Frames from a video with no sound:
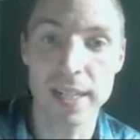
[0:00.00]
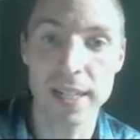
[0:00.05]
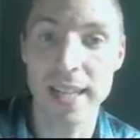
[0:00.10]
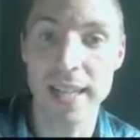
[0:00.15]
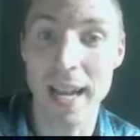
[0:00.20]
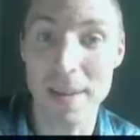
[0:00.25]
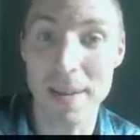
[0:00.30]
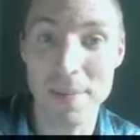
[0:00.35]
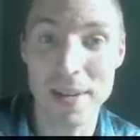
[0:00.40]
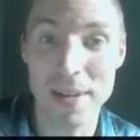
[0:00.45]
an
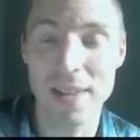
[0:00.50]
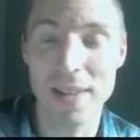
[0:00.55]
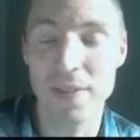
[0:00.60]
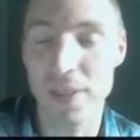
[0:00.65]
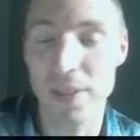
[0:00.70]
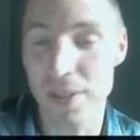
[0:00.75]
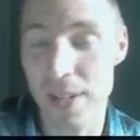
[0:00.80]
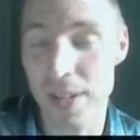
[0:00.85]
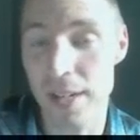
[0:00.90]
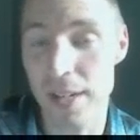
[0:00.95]
assignment
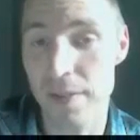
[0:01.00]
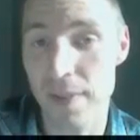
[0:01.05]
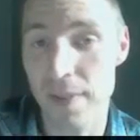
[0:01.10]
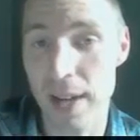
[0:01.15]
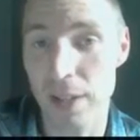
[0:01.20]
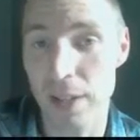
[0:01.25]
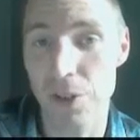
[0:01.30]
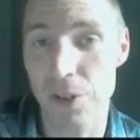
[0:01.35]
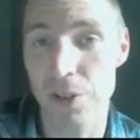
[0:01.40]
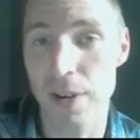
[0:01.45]
if you didn't
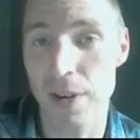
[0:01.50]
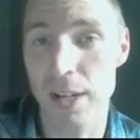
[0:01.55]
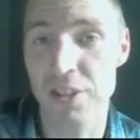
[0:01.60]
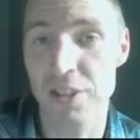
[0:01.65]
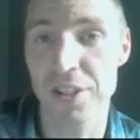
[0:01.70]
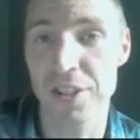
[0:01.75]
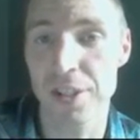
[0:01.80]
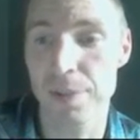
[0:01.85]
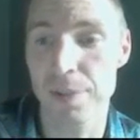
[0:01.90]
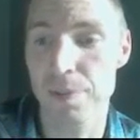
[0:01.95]
follow
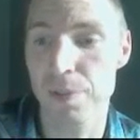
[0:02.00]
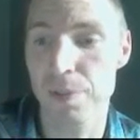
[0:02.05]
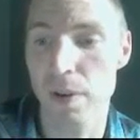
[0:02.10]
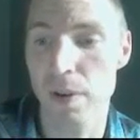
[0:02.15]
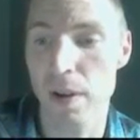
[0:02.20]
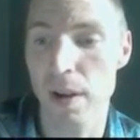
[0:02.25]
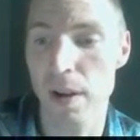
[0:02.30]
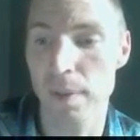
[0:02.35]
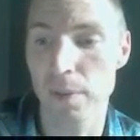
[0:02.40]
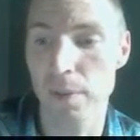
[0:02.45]
directions
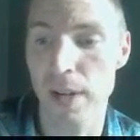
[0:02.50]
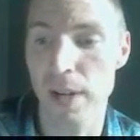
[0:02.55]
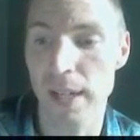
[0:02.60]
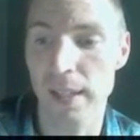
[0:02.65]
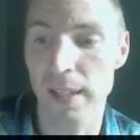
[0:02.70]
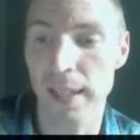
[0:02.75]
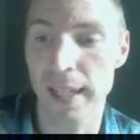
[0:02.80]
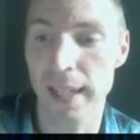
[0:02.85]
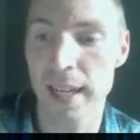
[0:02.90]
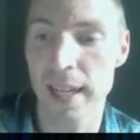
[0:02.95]

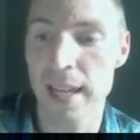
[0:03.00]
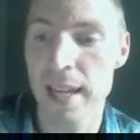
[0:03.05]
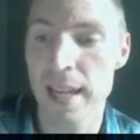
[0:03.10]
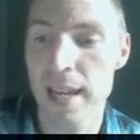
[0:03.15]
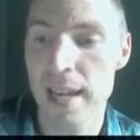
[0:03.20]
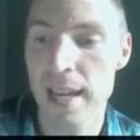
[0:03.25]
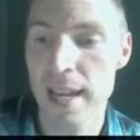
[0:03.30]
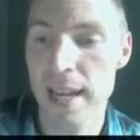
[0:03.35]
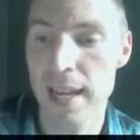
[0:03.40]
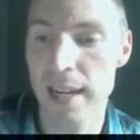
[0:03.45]
correctly.
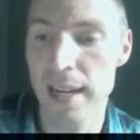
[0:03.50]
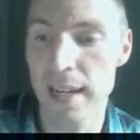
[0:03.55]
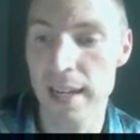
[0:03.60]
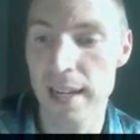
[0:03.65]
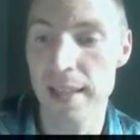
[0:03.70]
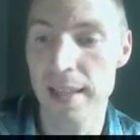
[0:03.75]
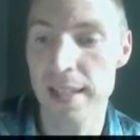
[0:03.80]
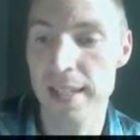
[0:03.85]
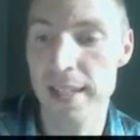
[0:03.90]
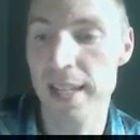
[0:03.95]

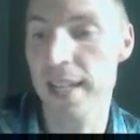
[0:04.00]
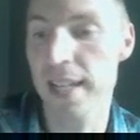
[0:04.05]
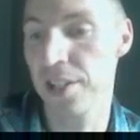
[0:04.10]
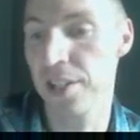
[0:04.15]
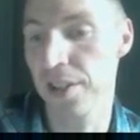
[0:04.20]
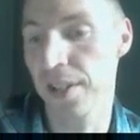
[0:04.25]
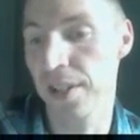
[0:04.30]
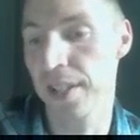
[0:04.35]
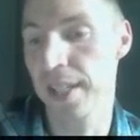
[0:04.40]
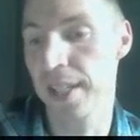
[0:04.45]
In this
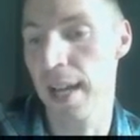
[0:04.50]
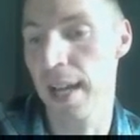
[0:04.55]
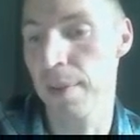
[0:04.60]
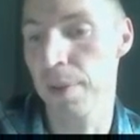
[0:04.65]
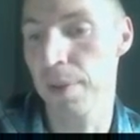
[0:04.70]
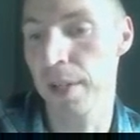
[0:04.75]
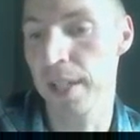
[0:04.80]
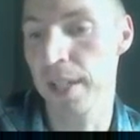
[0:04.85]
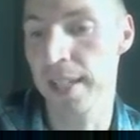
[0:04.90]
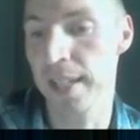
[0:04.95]
case, you can see I
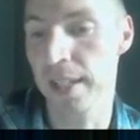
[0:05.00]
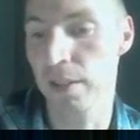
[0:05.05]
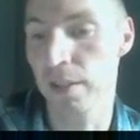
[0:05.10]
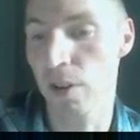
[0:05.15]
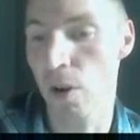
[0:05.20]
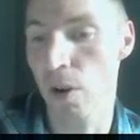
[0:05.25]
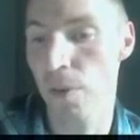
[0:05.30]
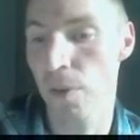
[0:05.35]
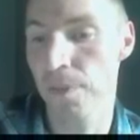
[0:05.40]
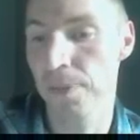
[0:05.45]
put a
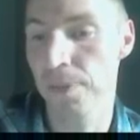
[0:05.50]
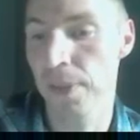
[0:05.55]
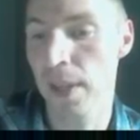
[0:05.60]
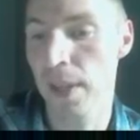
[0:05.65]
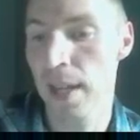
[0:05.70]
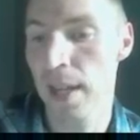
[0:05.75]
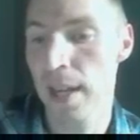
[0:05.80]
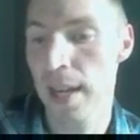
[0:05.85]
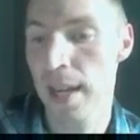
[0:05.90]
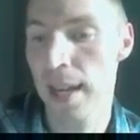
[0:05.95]
0,
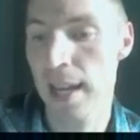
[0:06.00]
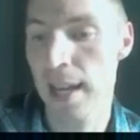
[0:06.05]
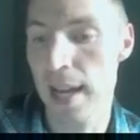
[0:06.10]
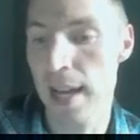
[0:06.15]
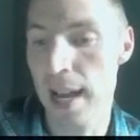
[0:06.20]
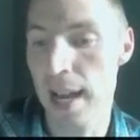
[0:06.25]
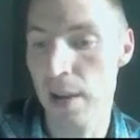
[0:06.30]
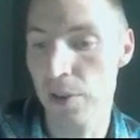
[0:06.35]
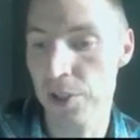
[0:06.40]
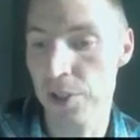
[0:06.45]

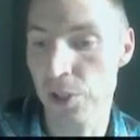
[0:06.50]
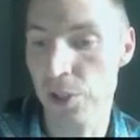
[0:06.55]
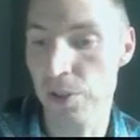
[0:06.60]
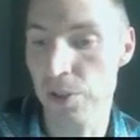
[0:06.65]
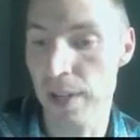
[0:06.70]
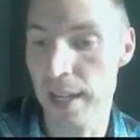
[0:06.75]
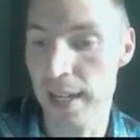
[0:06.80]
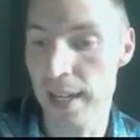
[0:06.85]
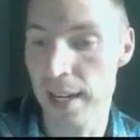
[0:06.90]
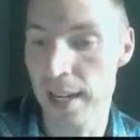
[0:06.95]
and I also
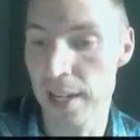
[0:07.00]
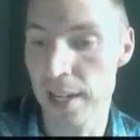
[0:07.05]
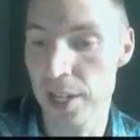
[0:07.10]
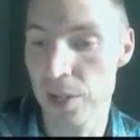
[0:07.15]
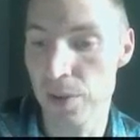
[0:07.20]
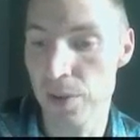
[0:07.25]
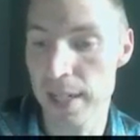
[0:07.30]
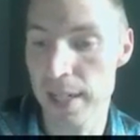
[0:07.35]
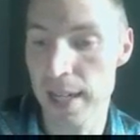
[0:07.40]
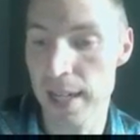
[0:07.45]
created a
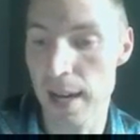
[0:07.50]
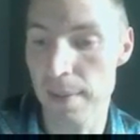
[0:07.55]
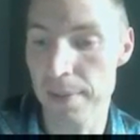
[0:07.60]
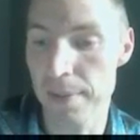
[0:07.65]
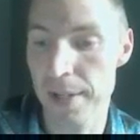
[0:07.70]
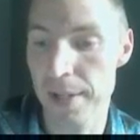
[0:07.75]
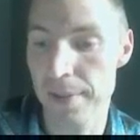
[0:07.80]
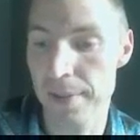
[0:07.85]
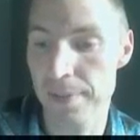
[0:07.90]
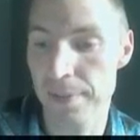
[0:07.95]
new
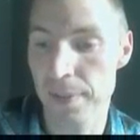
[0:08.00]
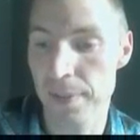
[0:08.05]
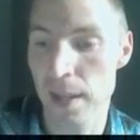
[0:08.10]
attempt.